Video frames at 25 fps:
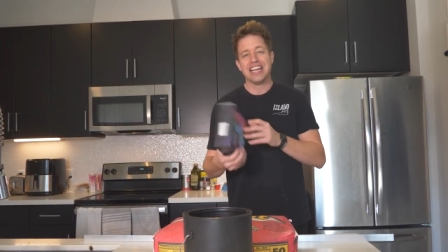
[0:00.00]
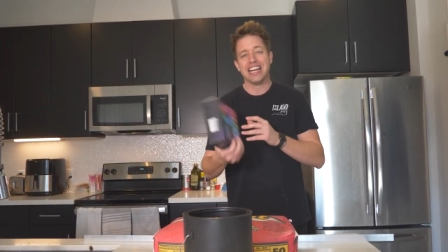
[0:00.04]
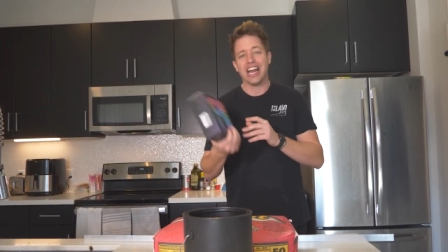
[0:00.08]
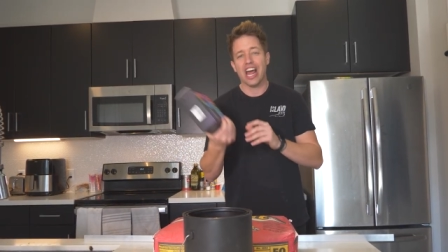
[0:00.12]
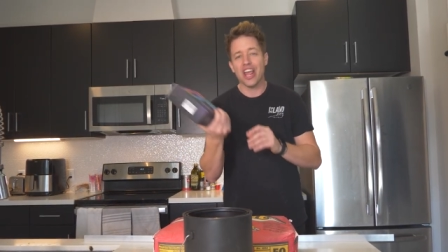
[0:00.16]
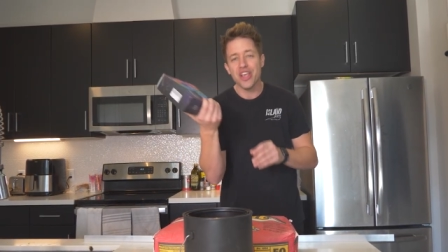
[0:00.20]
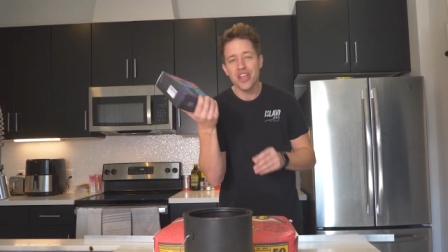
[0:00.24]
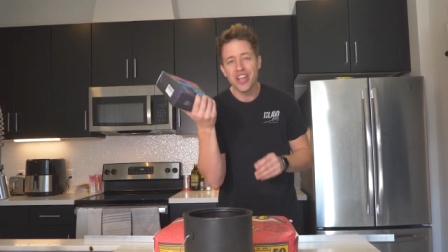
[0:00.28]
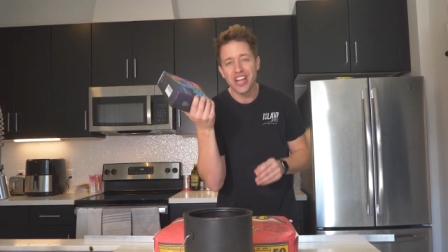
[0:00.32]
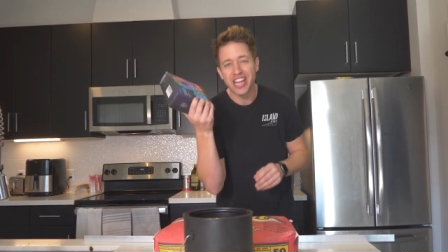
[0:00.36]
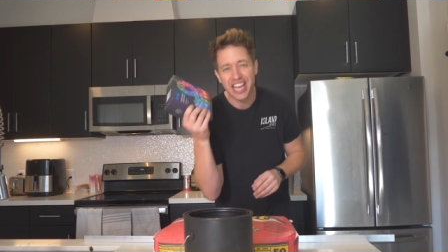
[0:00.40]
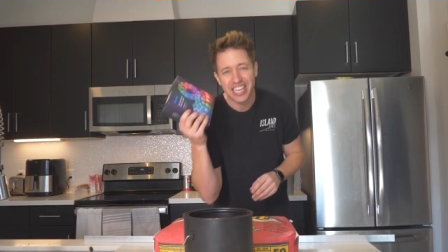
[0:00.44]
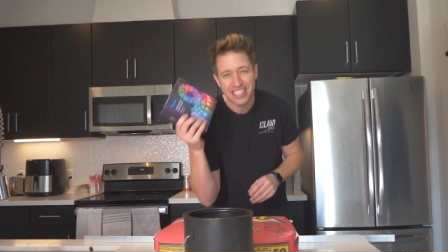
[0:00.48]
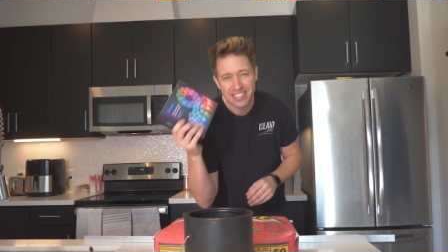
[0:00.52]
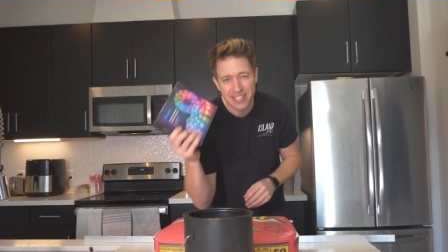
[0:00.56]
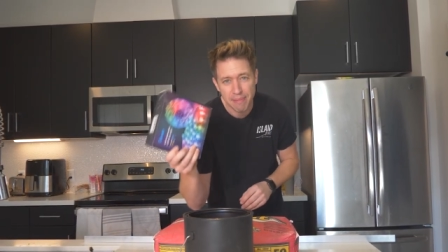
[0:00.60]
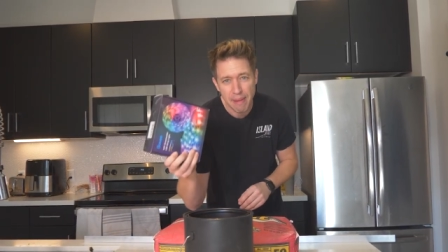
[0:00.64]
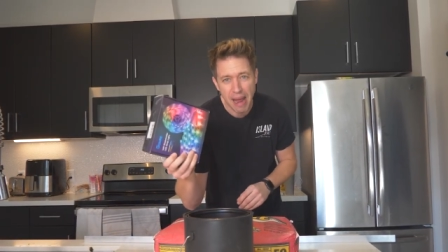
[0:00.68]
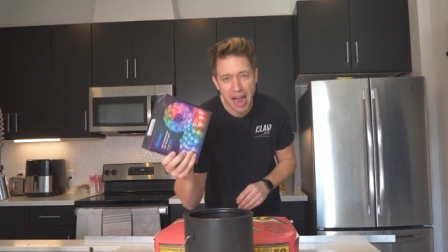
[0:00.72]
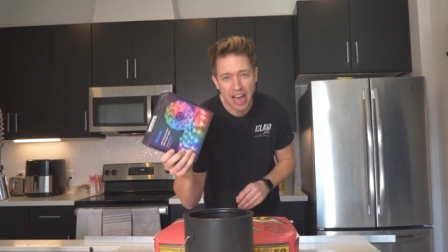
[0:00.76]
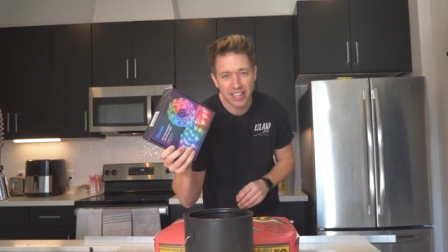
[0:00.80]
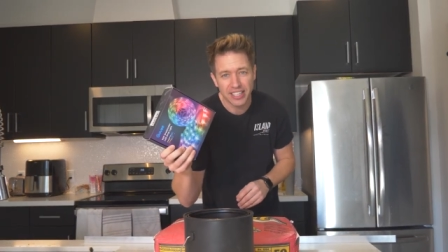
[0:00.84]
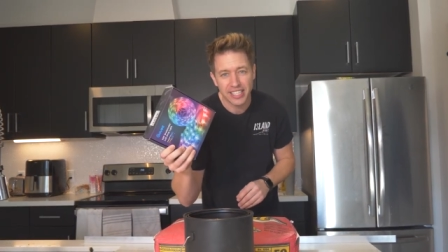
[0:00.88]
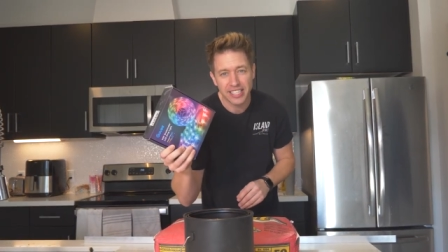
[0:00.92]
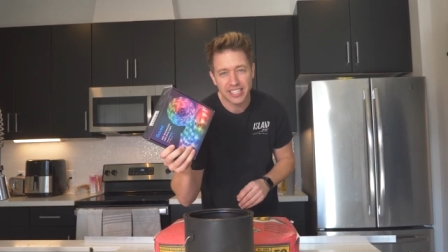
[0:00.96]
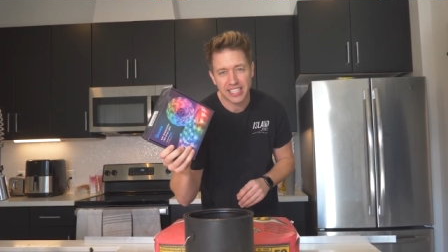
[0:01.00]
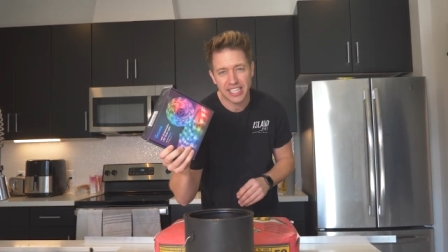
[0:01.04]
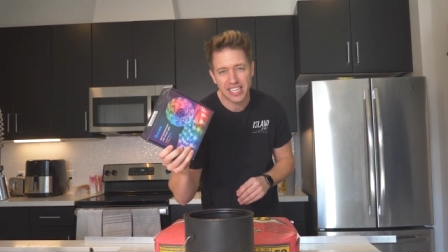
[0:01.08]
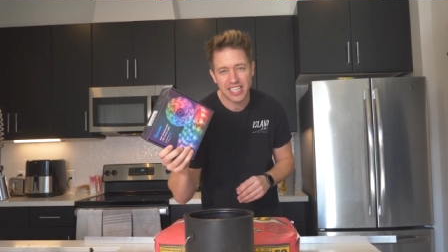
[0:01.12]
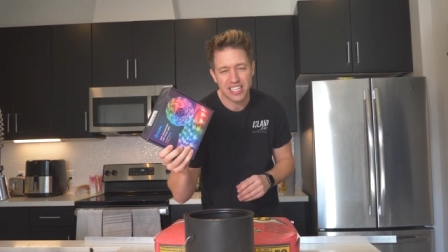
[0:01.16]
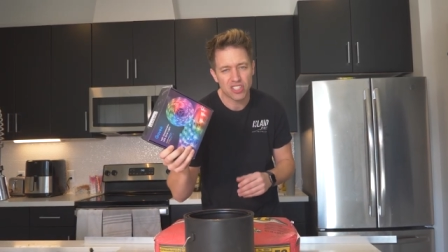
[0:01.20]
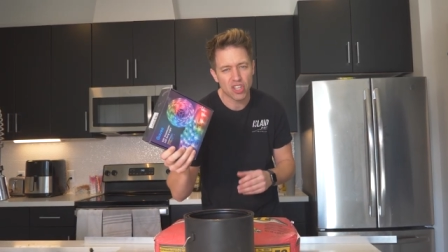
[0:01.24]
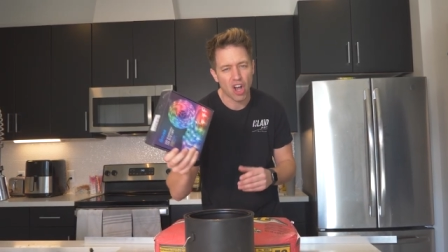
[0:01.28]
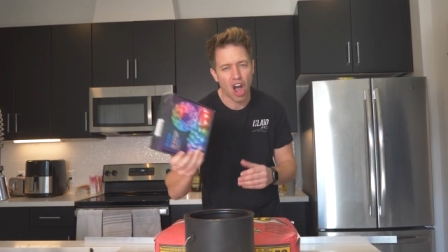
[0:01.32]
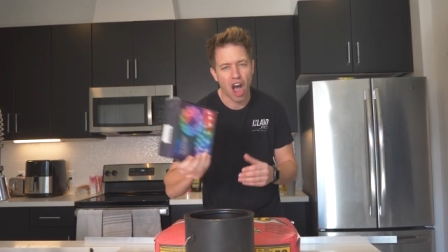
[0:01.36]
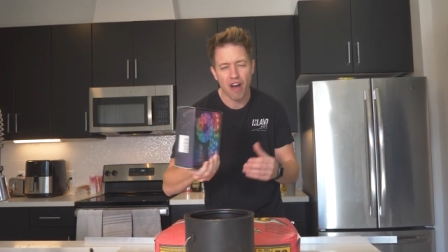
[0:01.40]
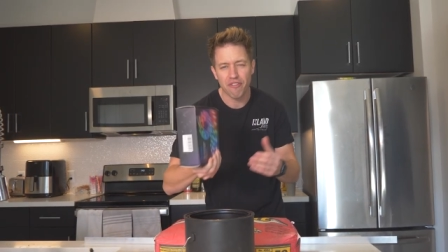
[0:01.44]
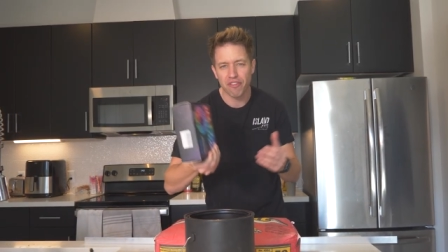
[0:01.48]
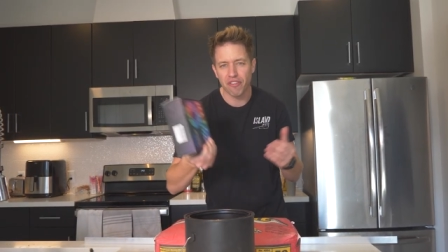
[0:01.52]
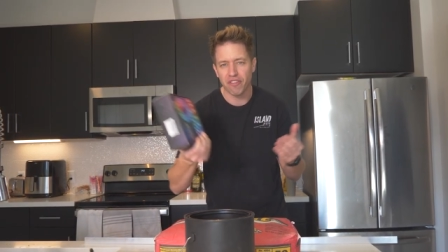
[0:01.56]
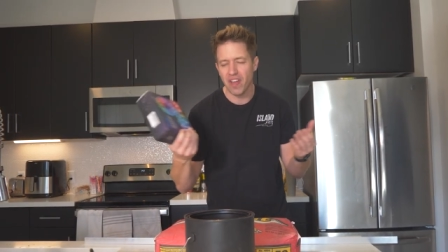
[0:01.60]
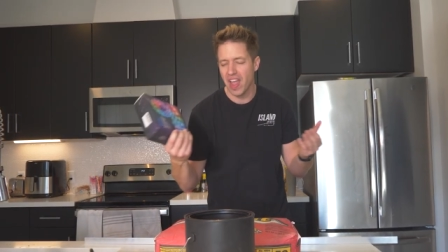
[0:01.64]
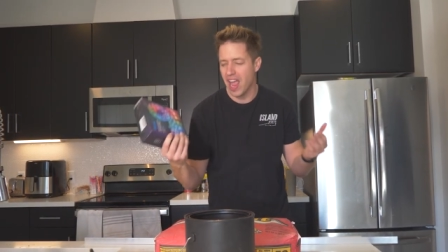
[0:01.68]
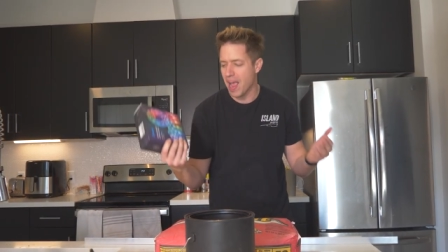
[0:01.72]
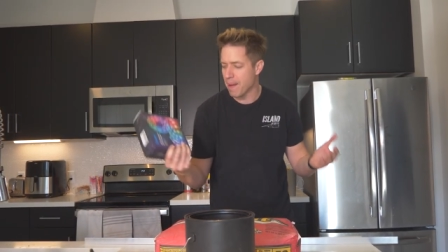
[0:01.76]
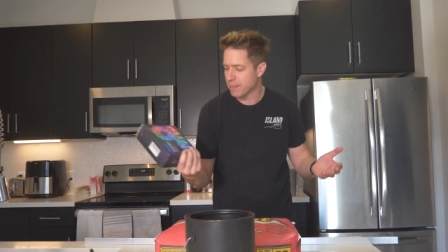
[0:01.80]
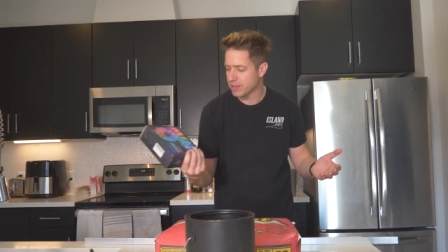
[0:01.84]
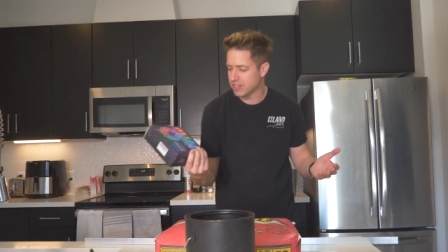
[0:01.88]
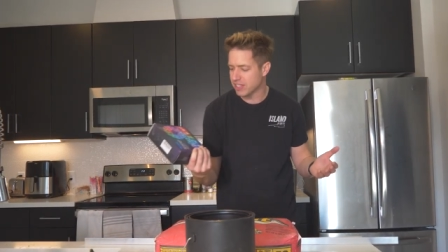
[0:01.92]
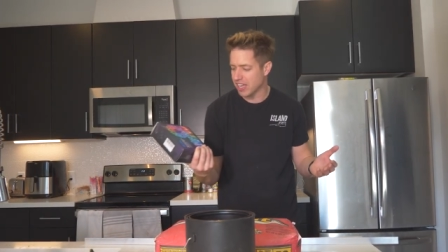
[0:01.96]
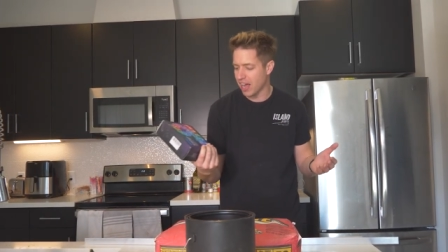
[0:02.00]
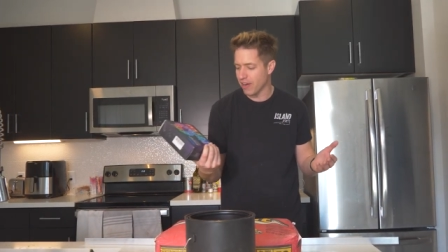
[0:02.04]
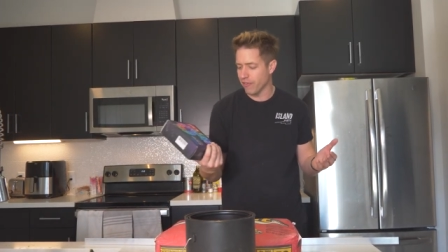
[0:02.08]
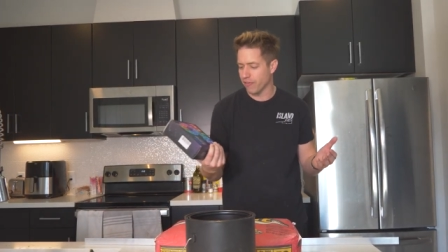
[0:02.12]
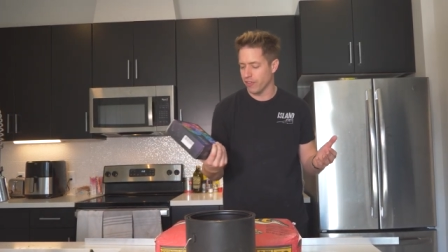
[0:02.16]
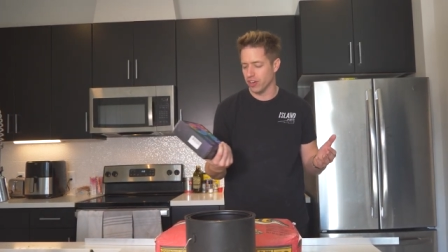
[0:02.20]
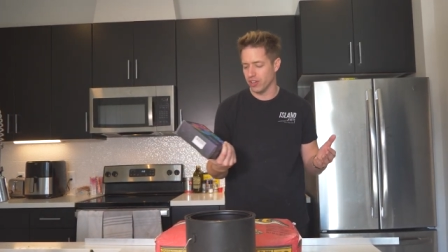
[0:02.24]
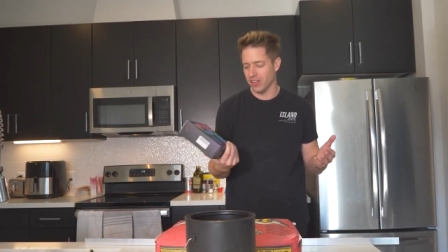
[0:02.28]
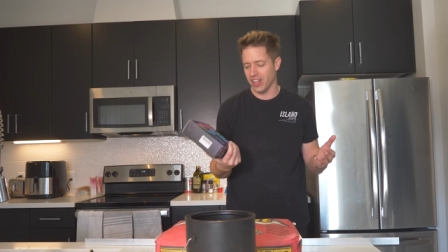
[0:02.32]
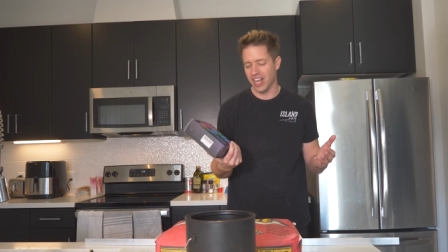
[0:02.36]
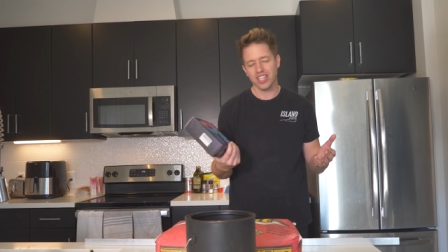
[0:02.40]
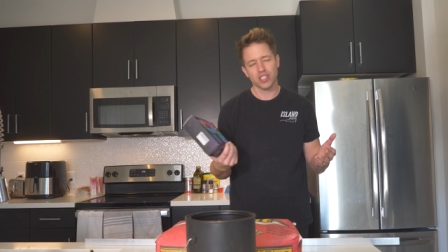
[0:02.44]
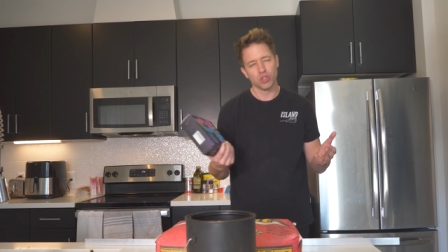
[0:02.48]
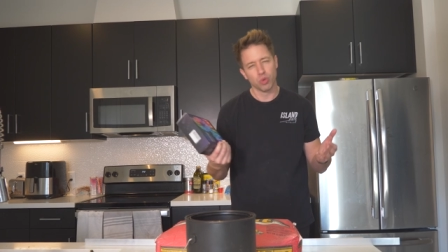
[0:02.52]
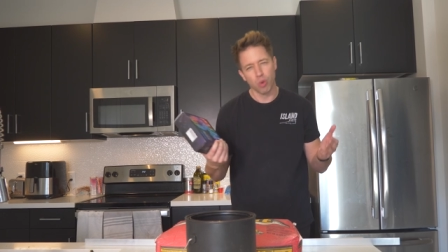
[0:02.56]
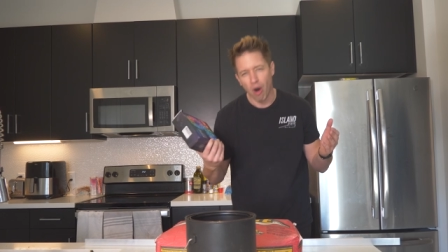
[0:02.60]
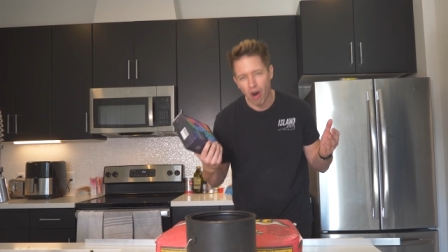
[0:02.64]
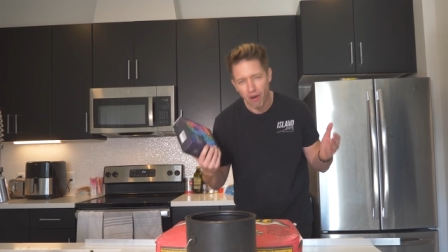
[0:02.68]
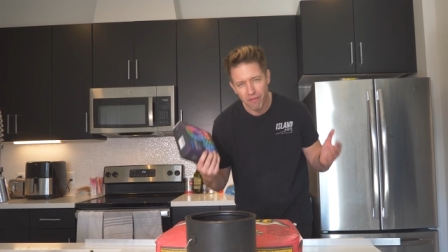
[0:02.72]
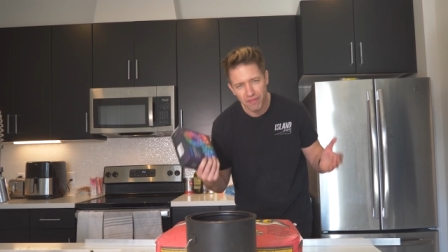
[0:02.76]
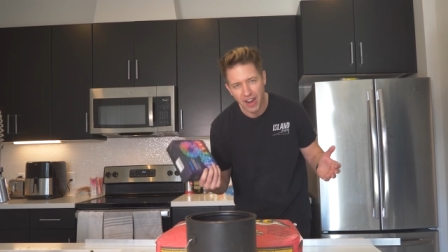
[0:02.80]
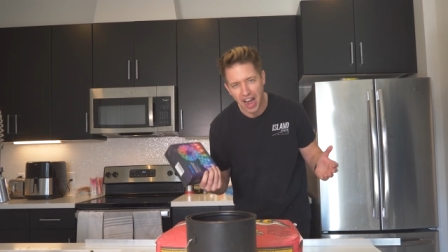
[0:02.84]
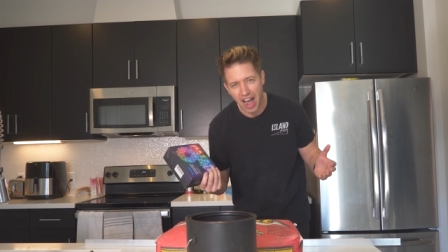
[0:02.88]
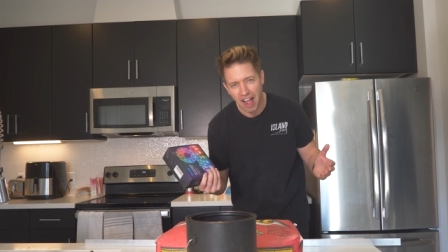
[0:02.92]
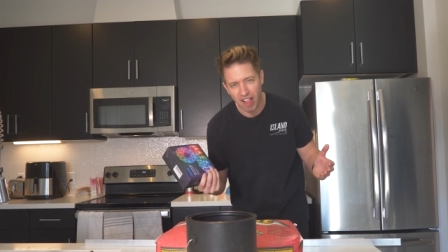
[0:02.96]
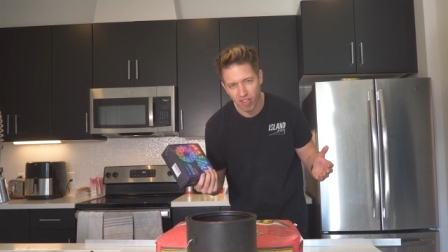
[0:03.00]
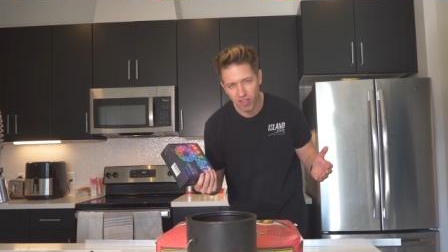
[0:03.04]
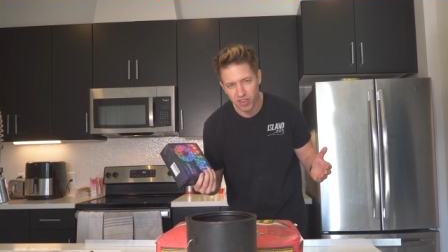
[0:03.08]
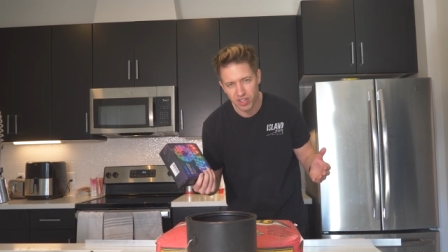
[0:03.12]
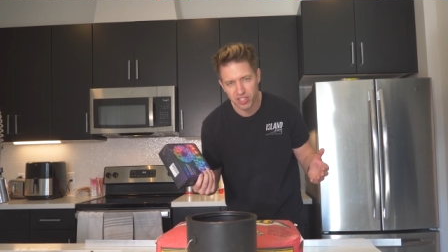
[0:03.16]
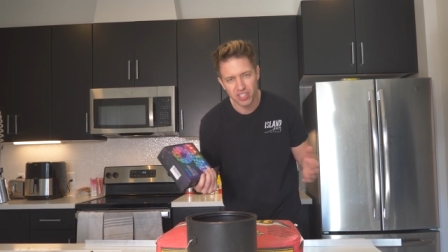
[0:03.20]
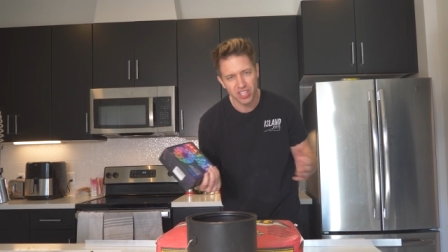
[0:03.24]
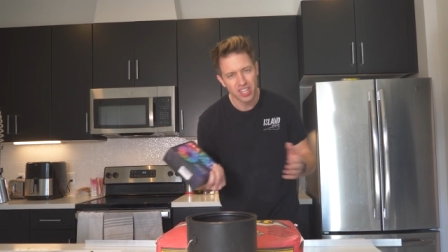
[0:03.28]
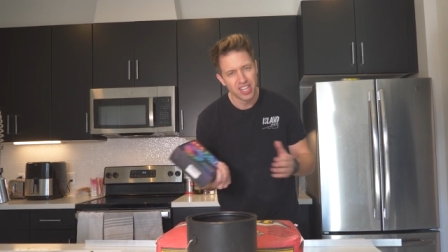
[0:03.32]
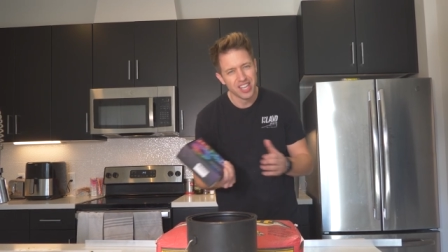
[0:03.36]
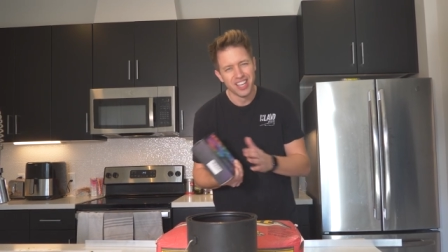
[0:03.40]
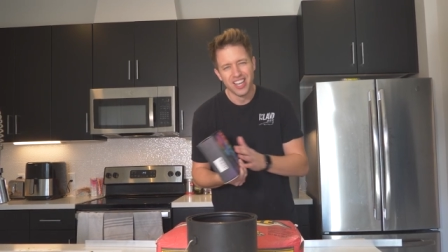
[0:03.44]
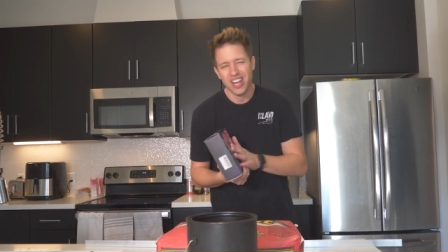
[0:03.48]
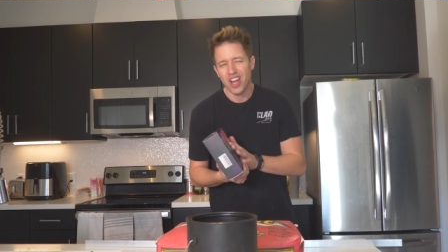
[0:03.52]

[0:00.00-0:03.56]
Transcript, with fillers: Now you can get some L E Ds off of Amazon for like twelve dollars.